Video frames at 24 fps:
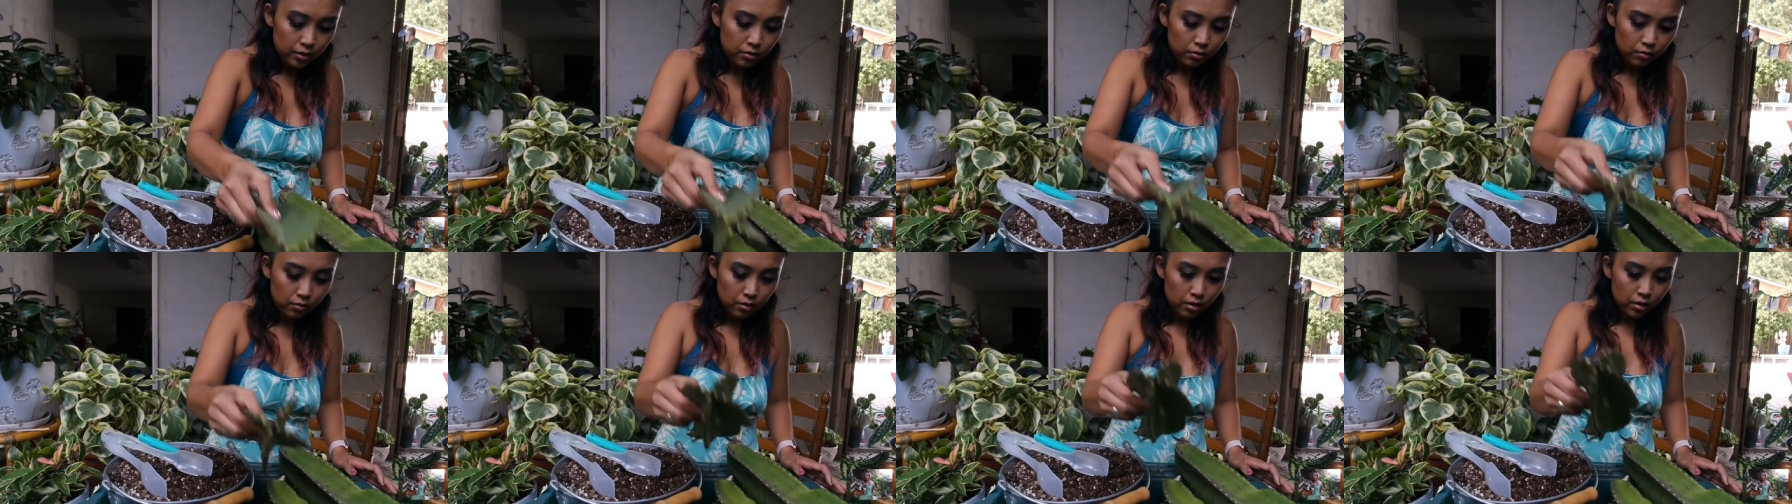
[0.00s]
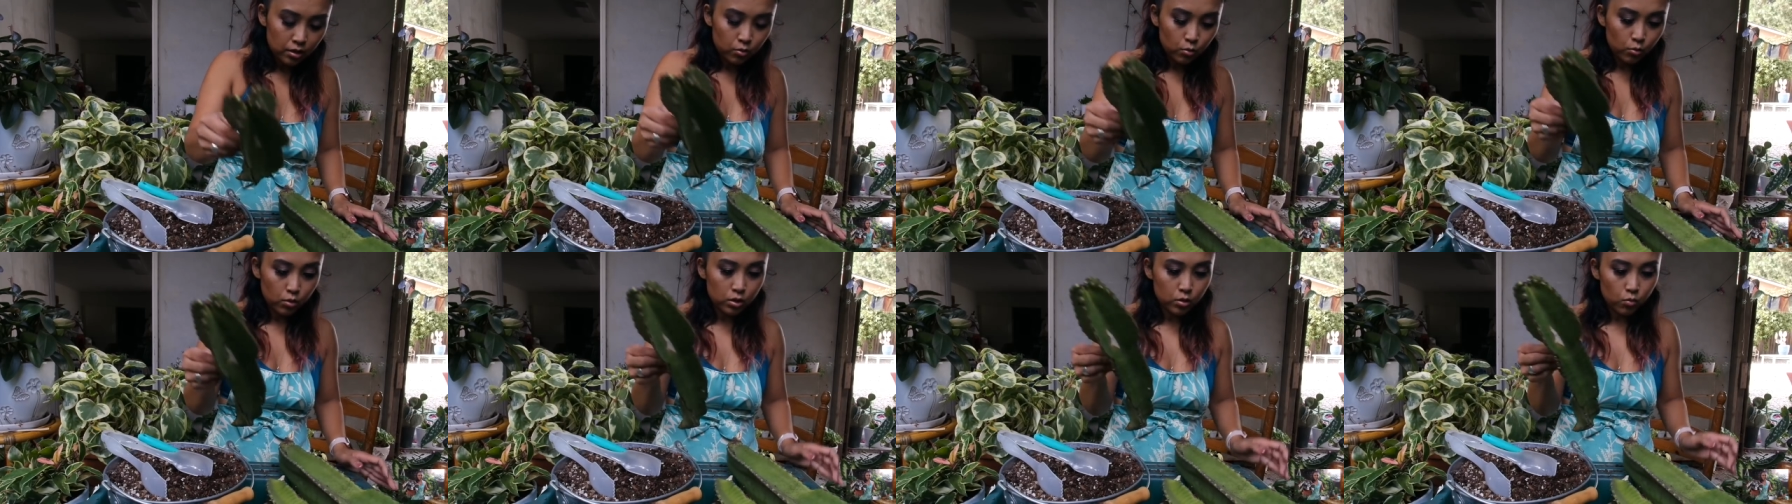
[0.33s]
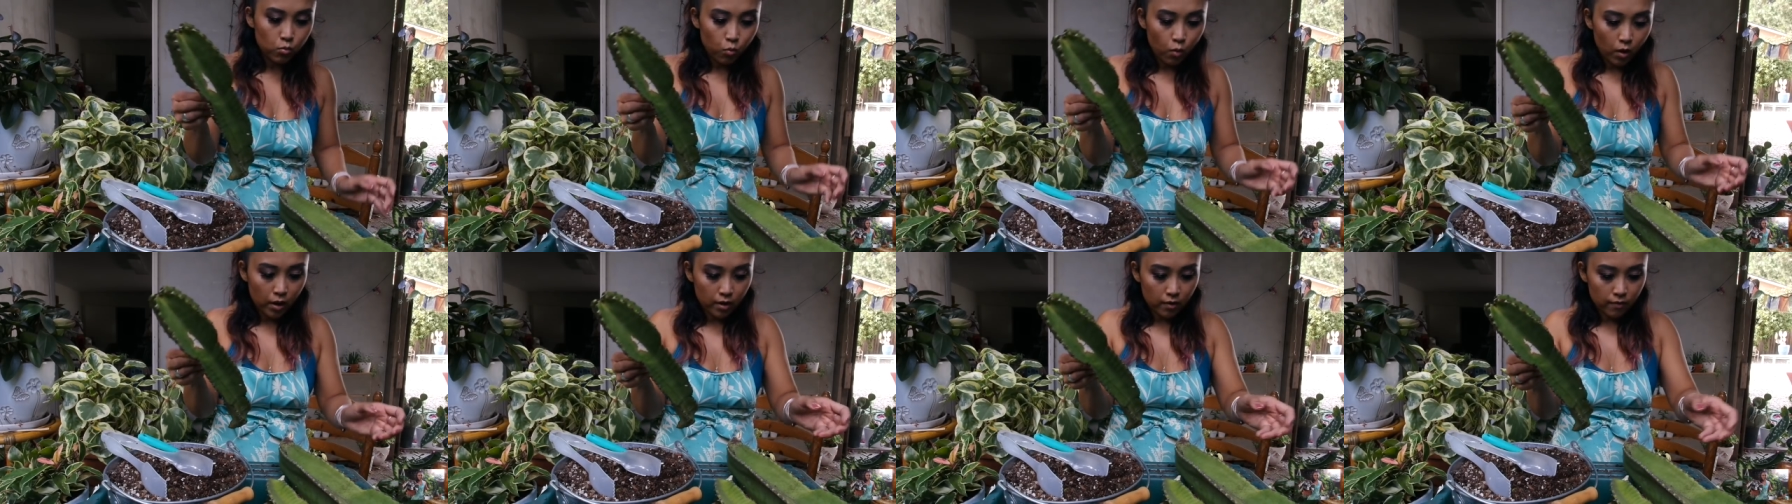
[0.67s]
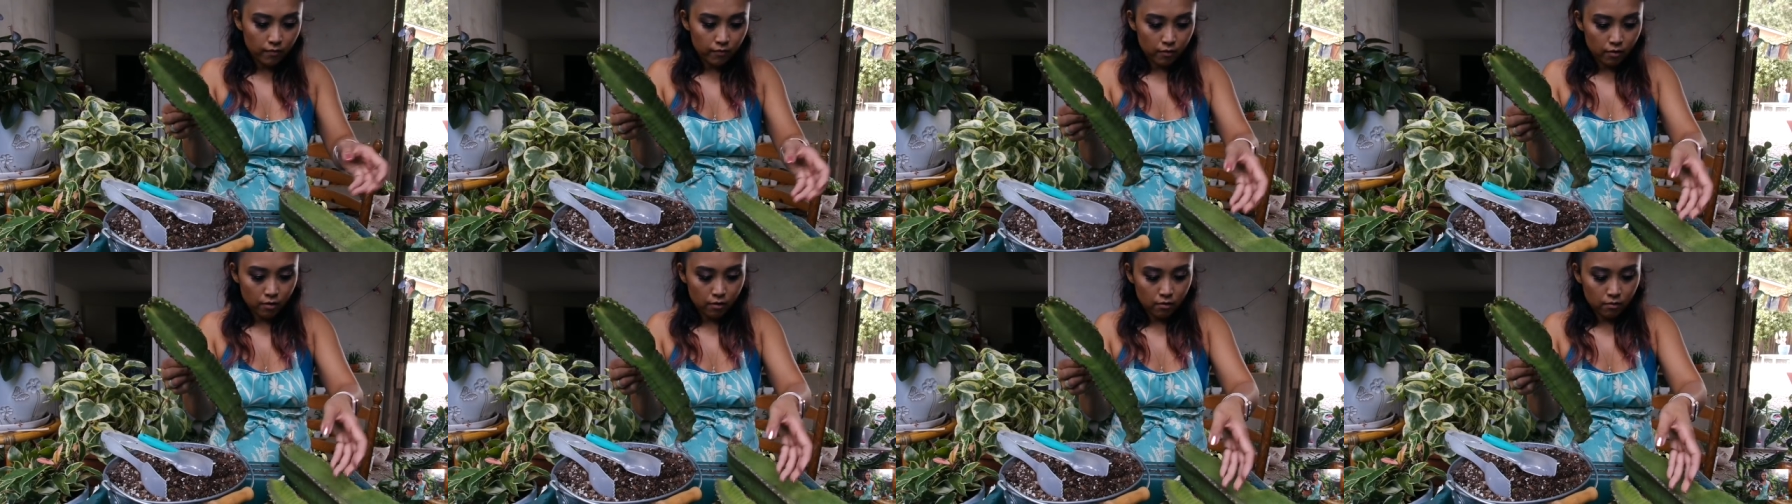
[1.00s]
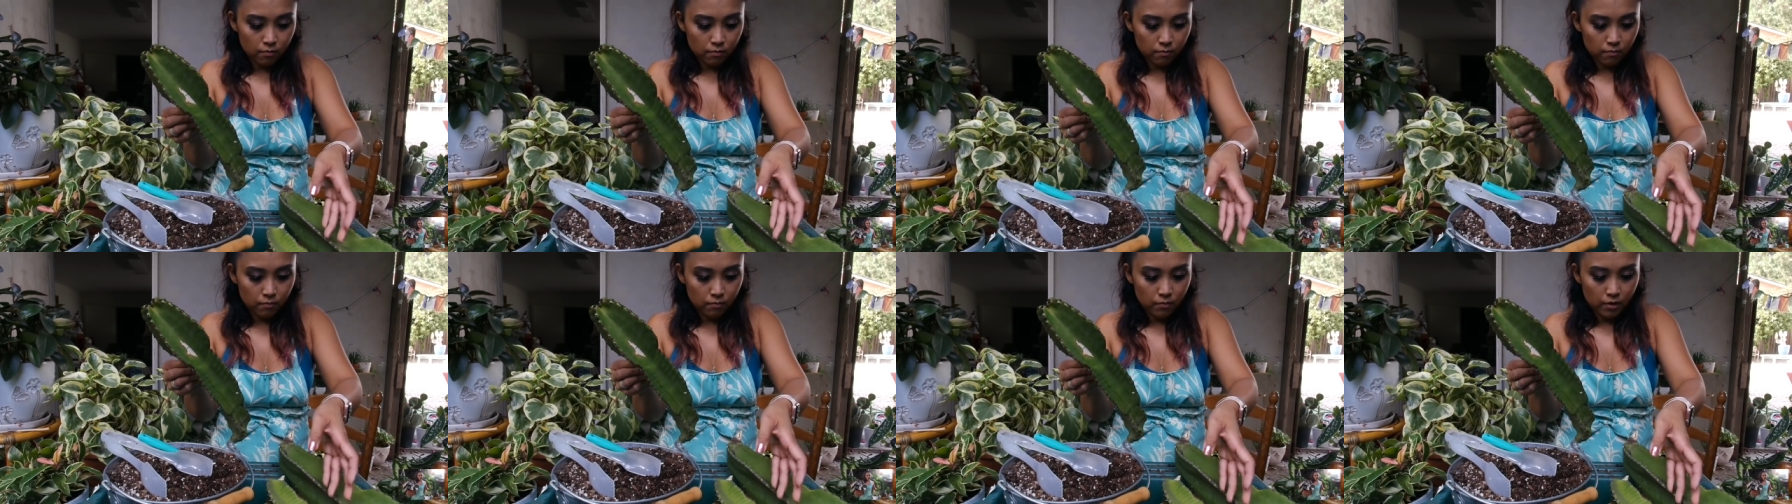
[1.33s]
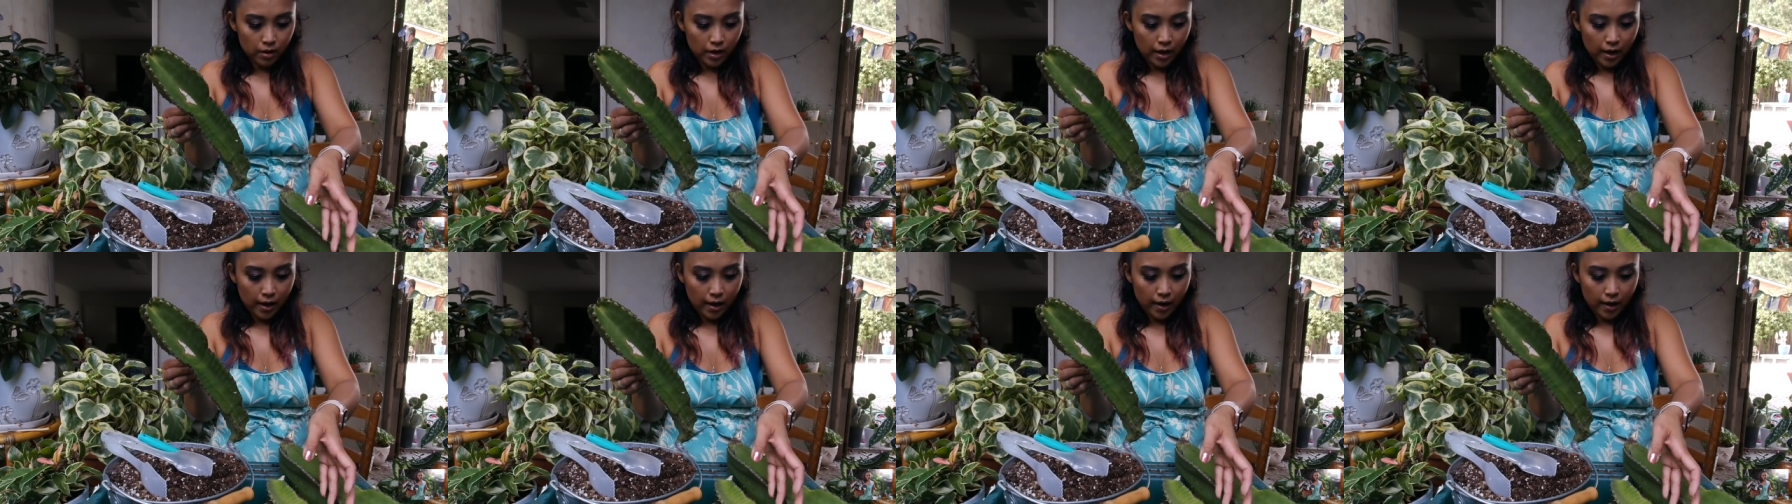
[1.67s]
So this was one of them,
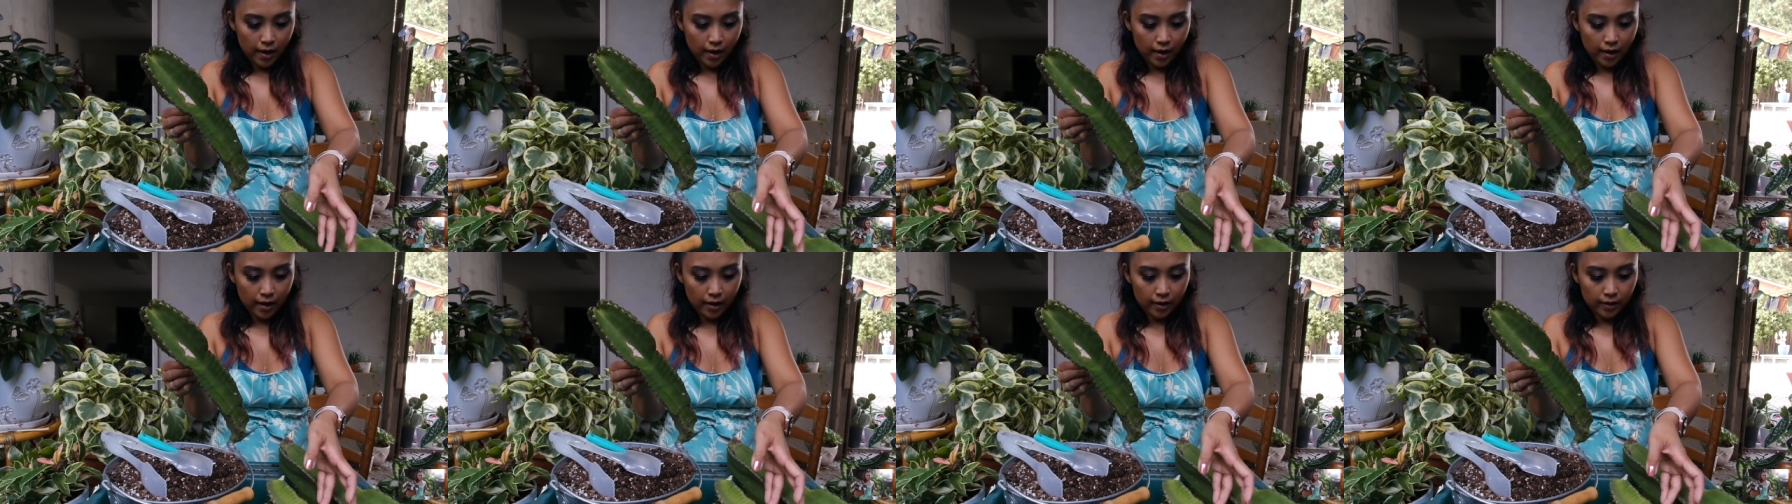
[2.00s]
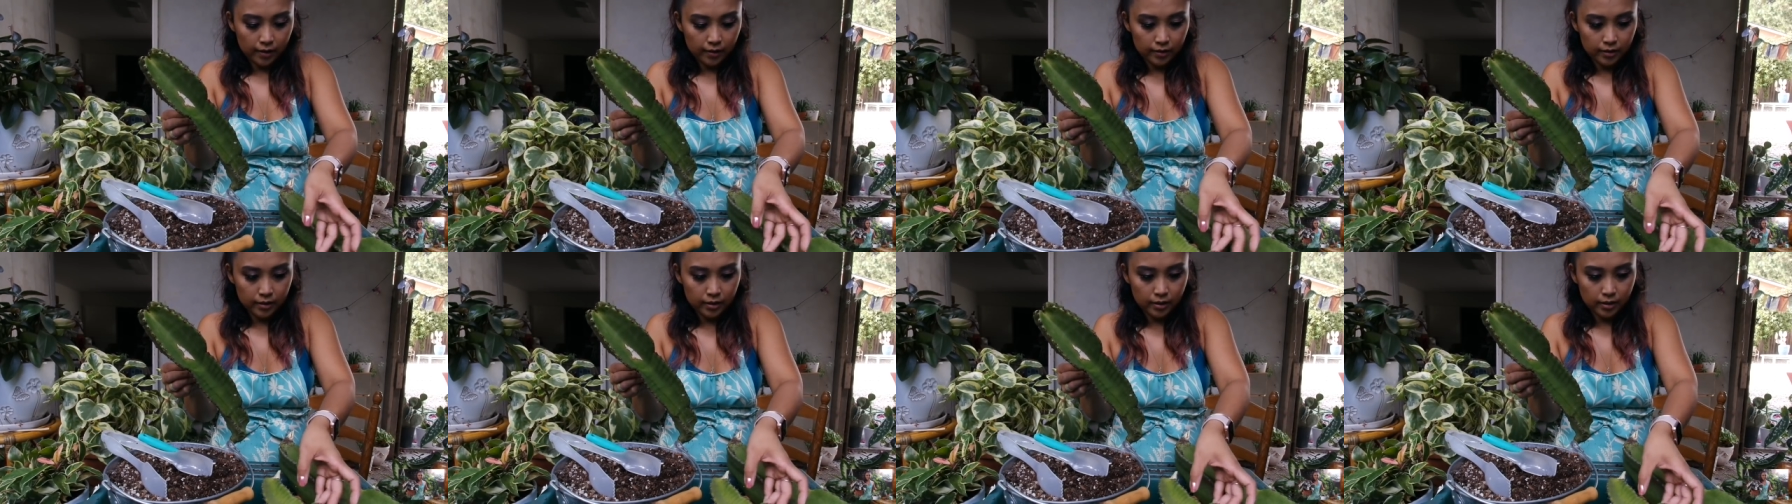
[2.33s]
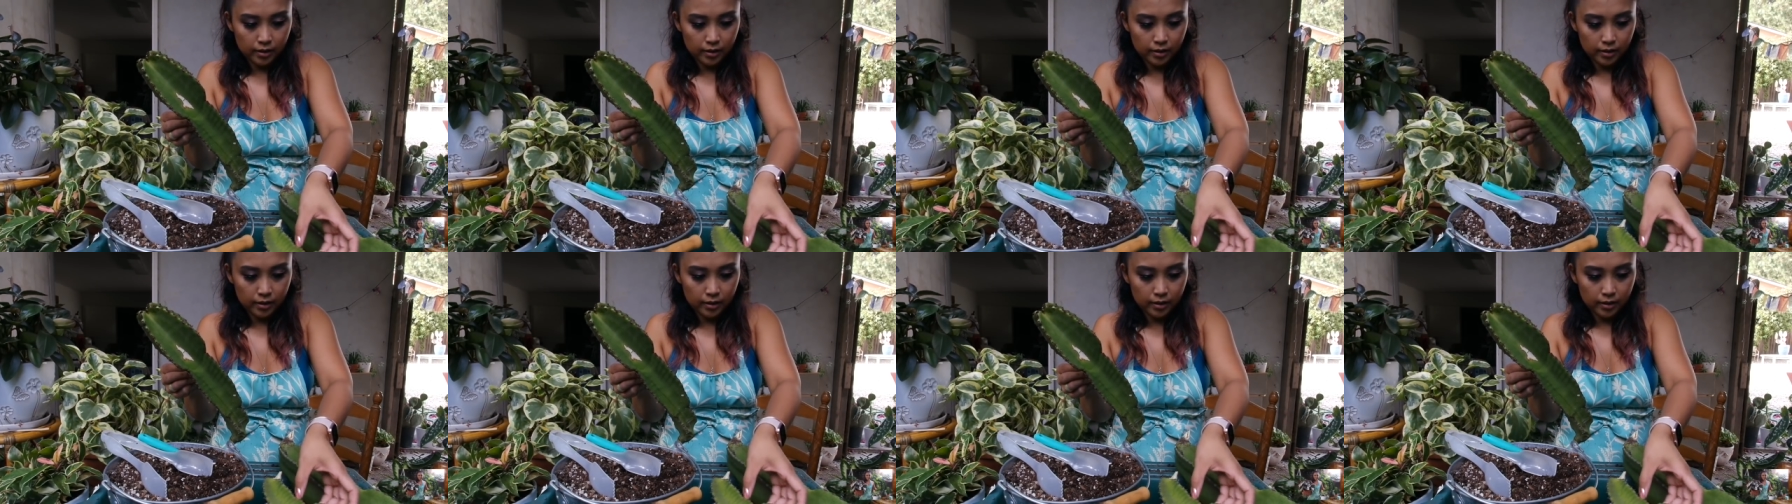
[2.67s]
and